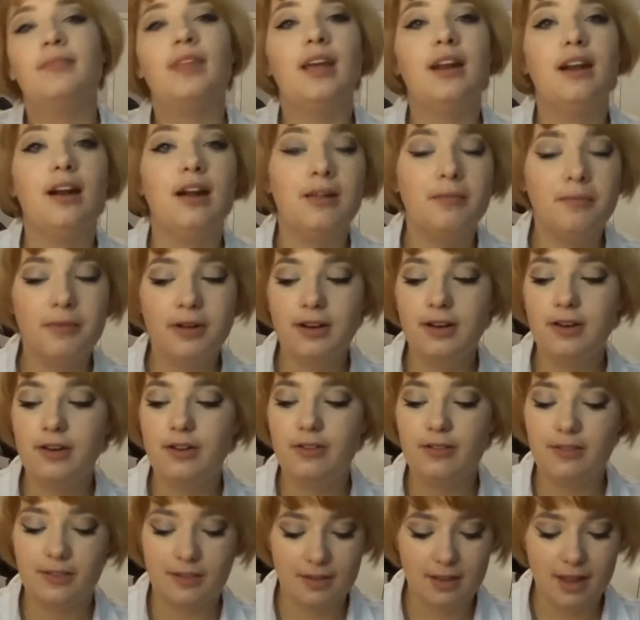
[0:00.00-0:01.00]
Now all I'm going to do
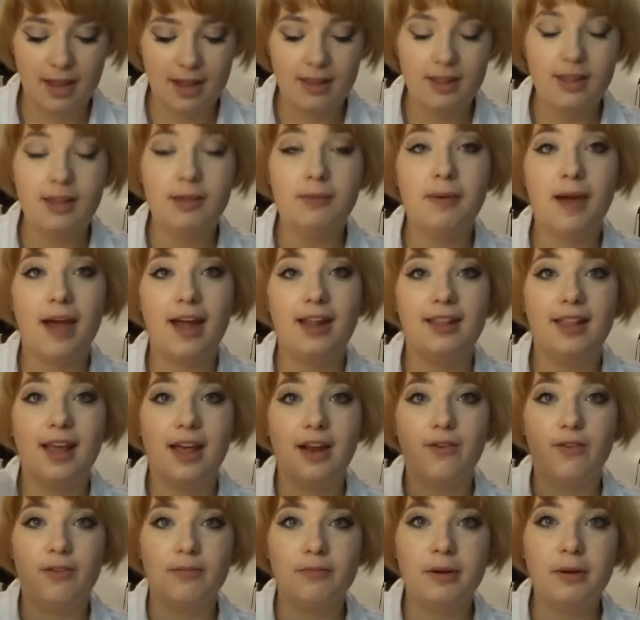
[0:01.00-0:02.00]
is lightly pat
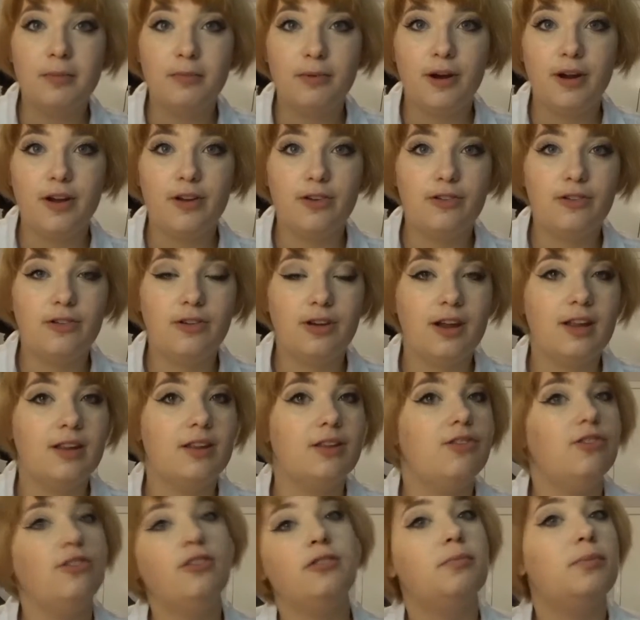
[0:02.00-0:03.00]
that on my brush and
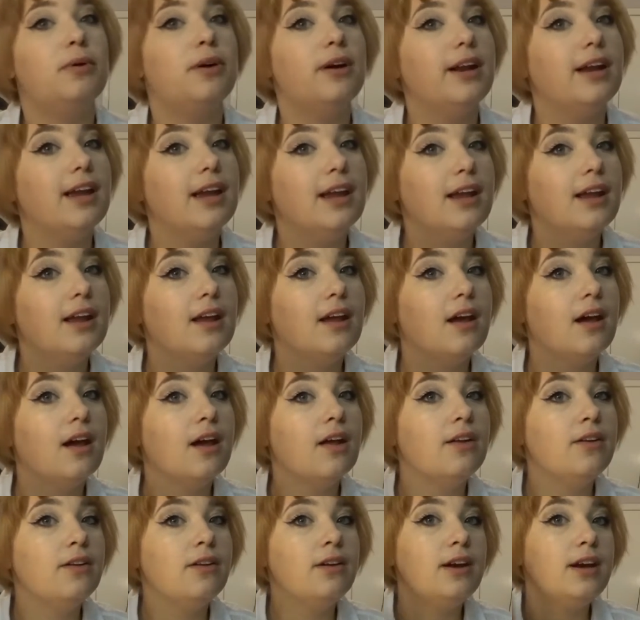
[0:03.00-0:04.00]
then just put it
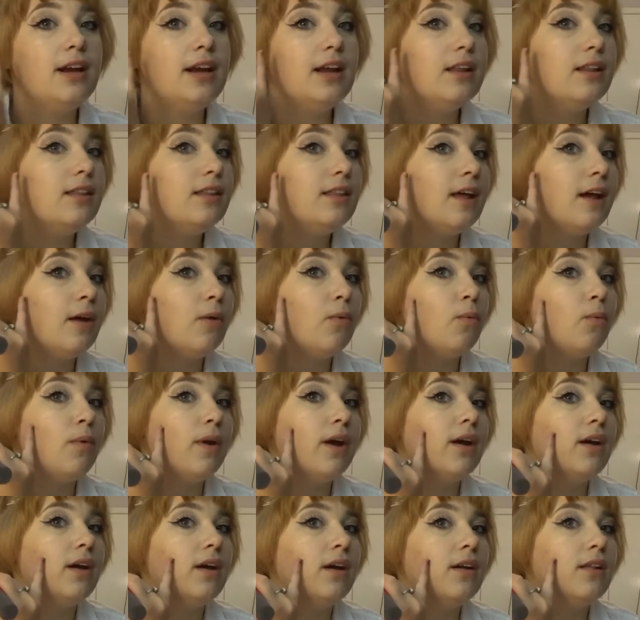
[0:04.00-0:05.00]
underneath that
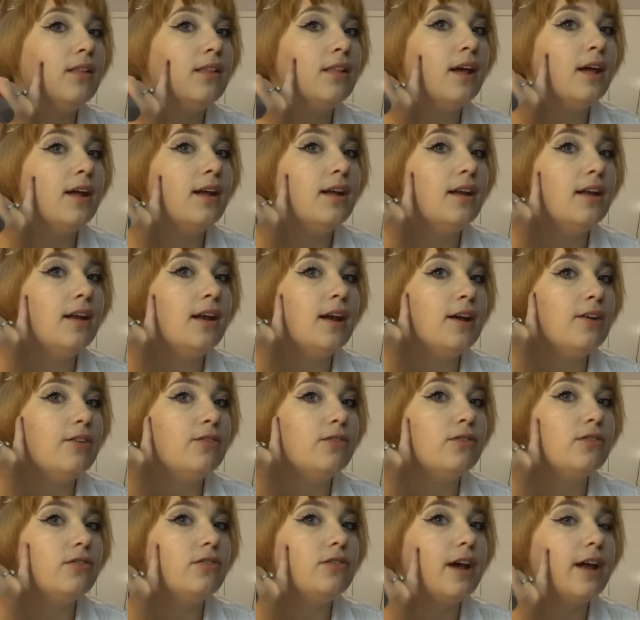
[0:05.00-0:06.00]
where that
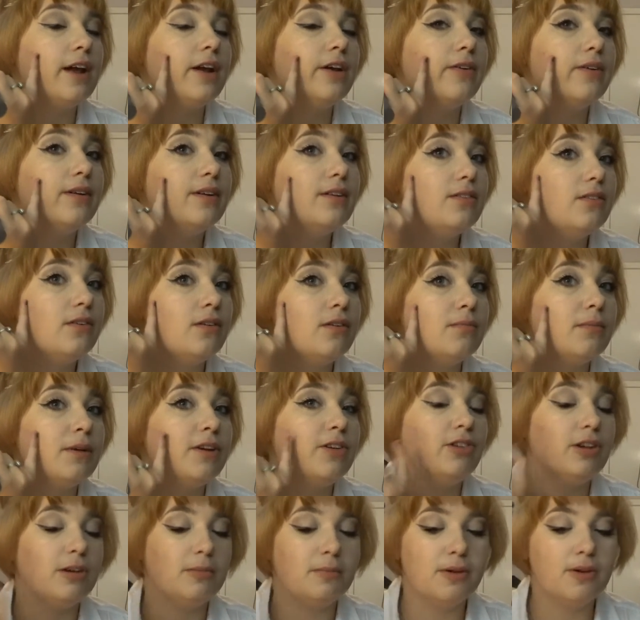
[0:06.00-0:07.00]
natural shadow is on my
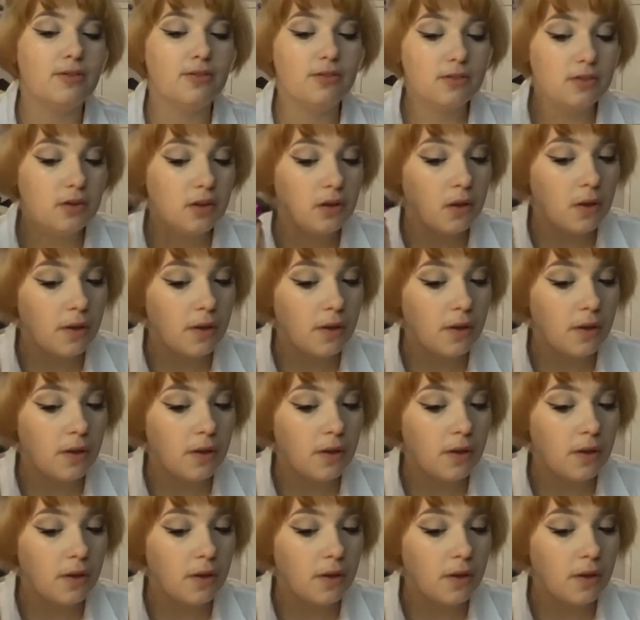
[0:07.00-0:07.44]
cheekbones.